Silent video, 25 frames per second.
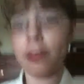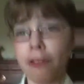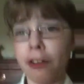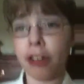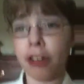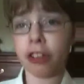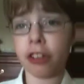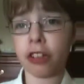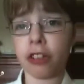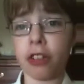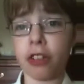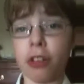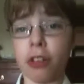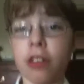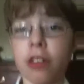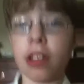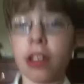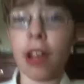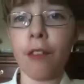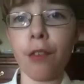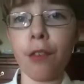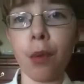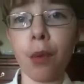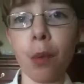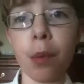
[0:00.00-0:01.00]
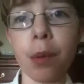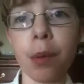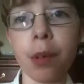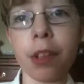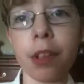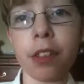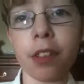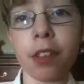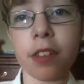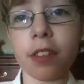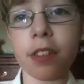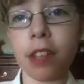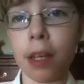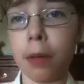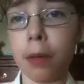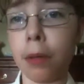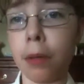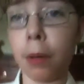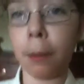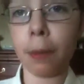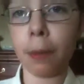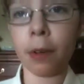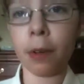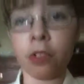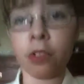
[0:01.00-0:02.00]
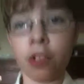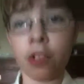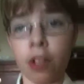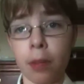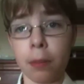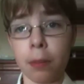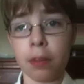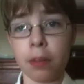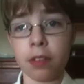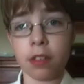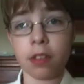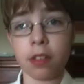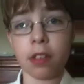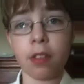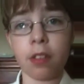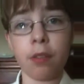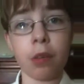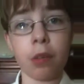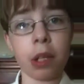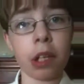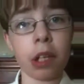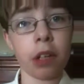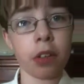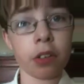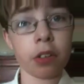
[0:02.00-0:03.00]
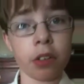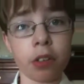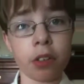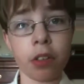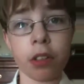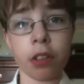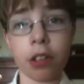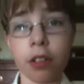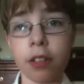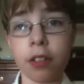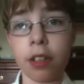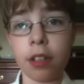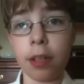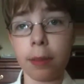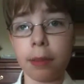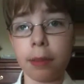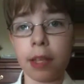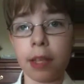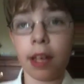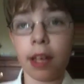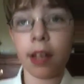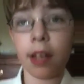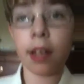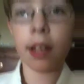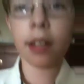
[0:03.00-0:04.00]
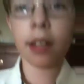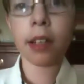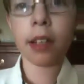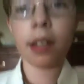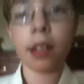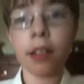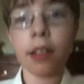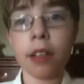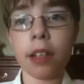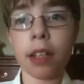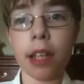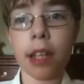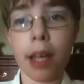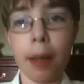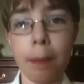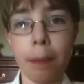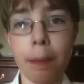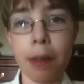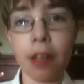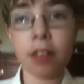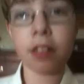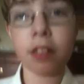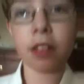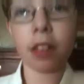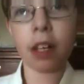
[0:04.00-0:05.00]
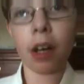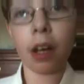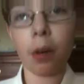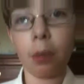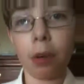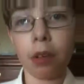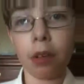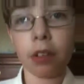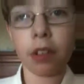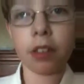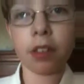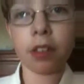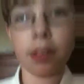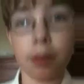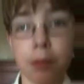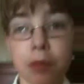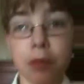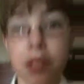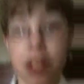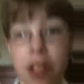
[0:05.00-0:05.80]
with other toons, everyone wins the same number of jelly beans as everyone else on the team of the game, based on how well the team